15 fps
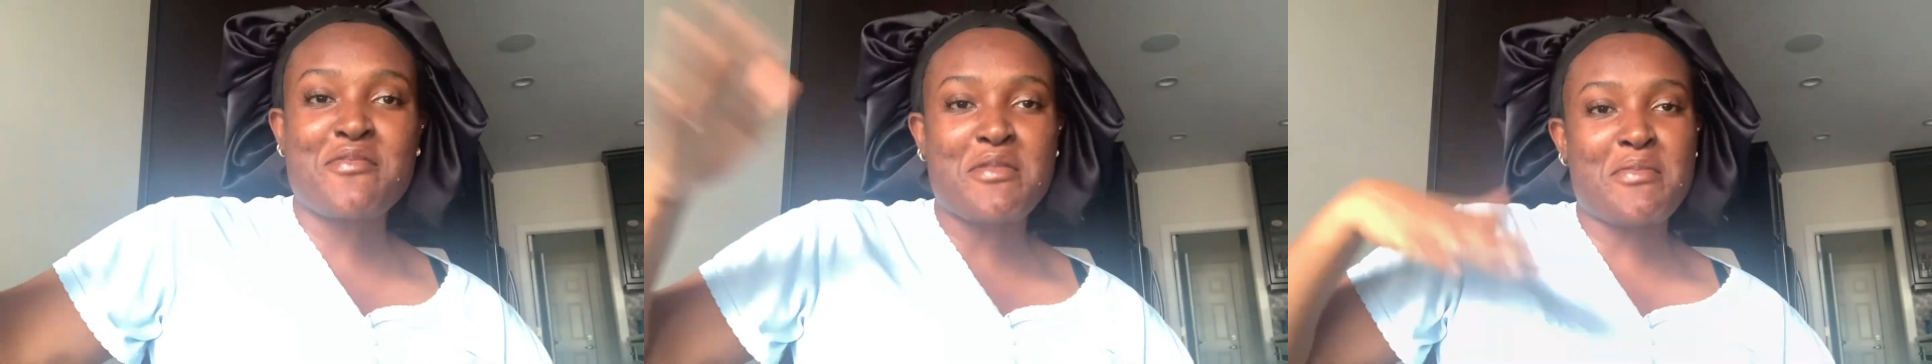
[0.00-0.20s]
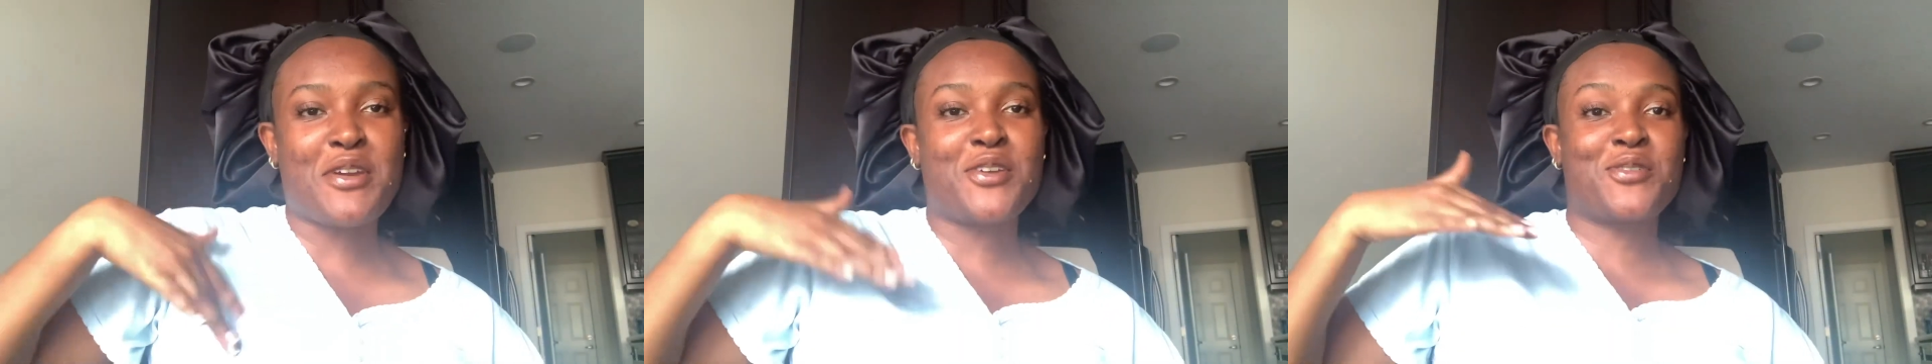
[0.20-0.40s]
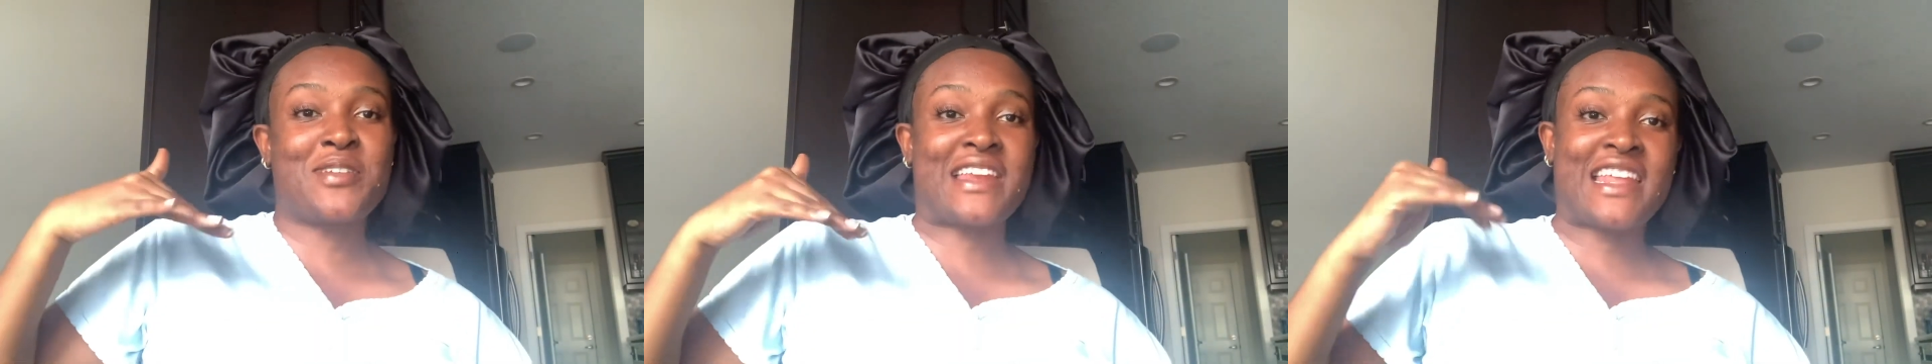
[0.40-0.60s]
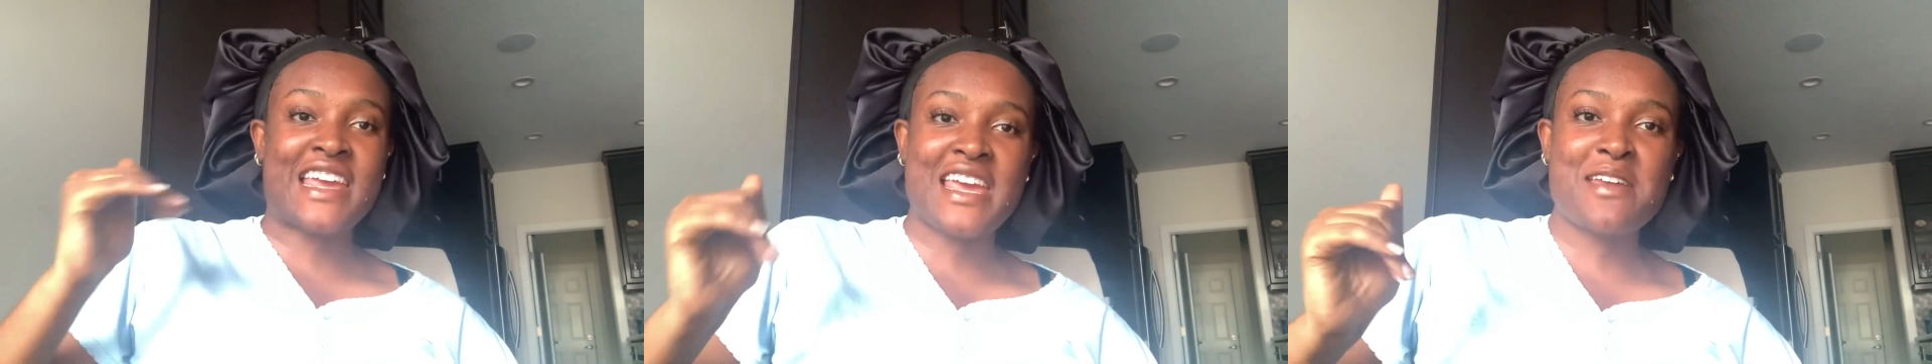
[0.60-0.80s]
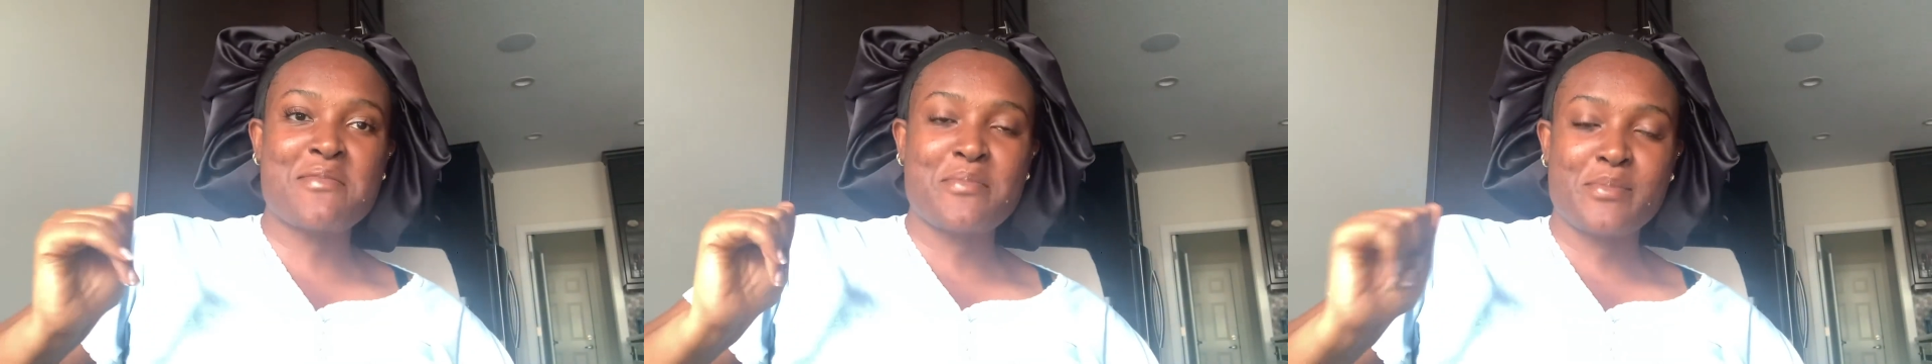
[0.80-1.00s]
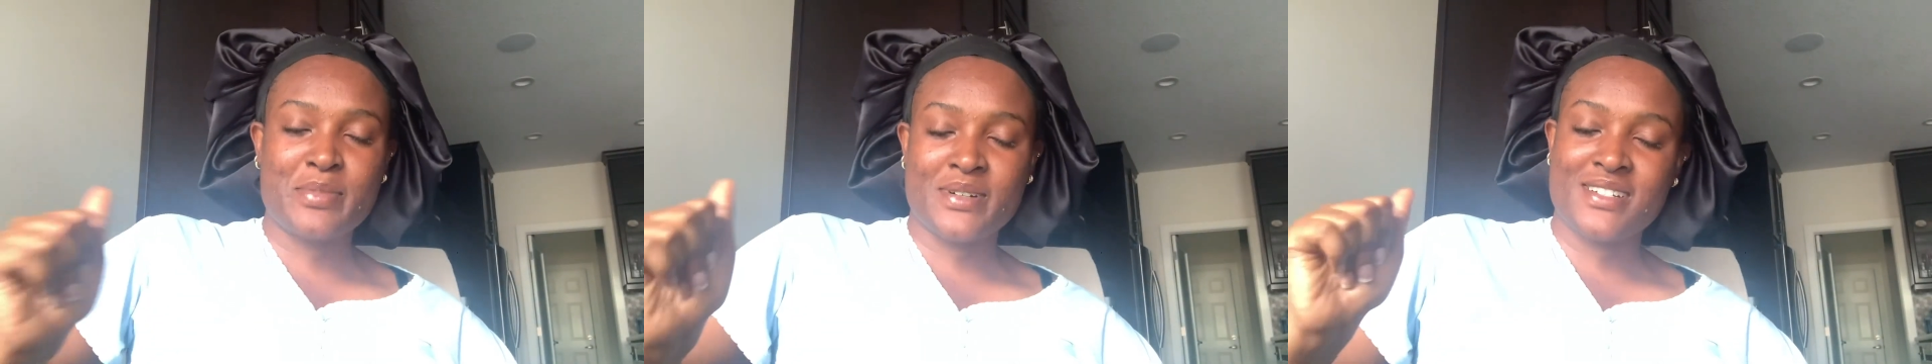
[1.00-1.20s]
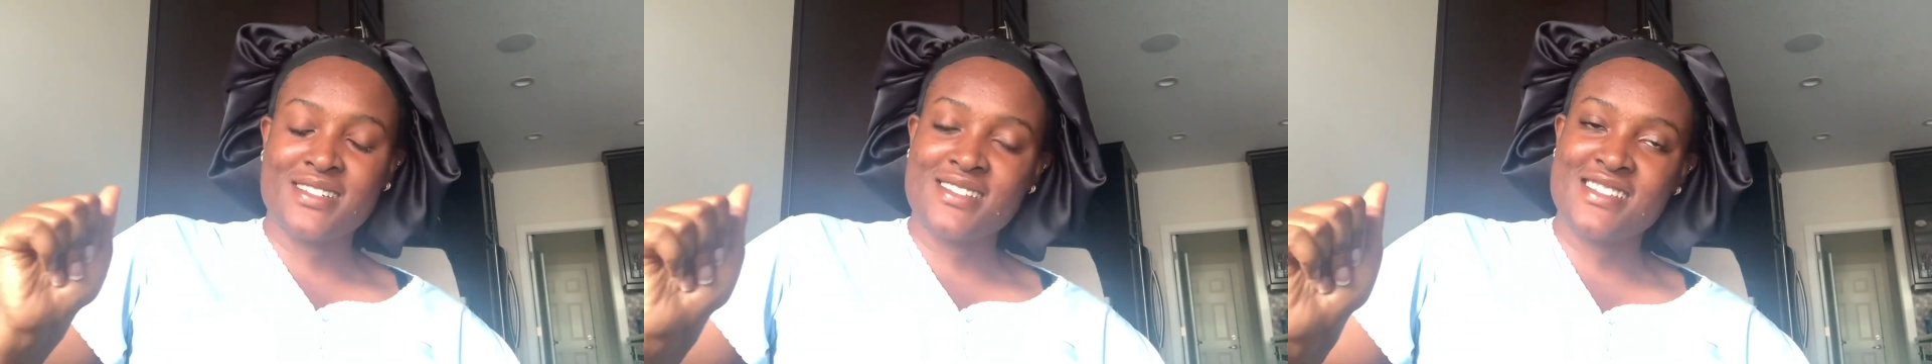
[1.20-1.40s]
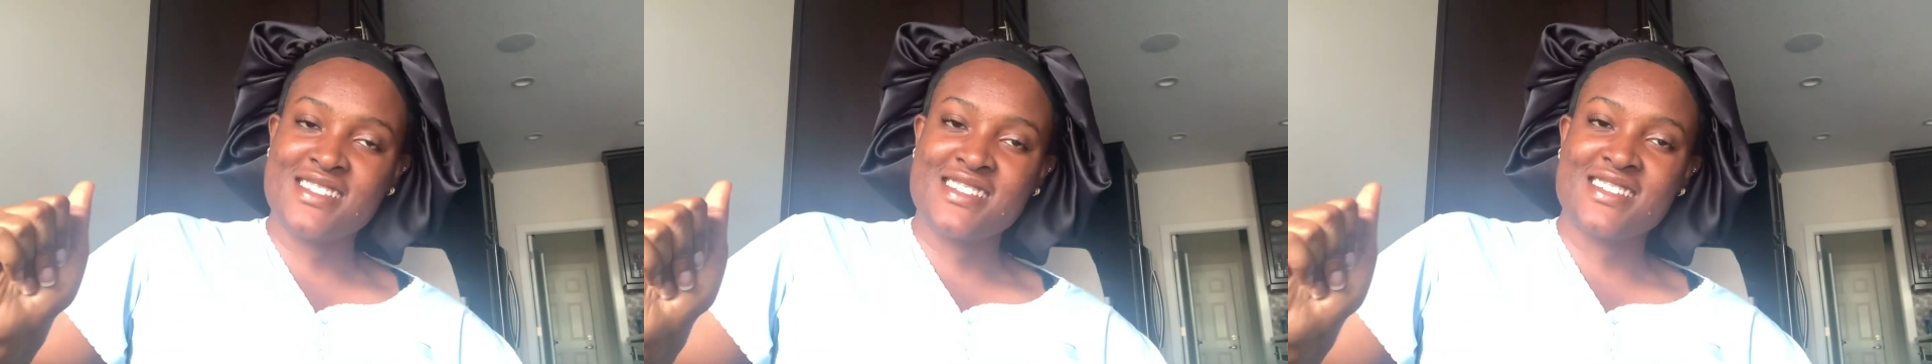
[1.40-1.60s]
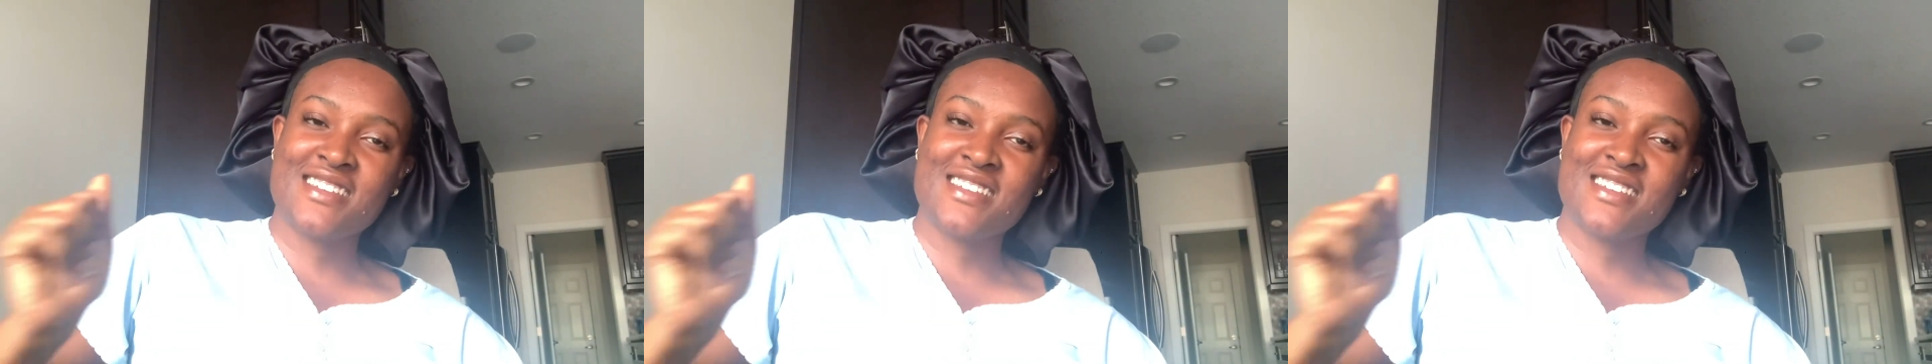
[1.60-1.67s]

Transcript: remember your name, but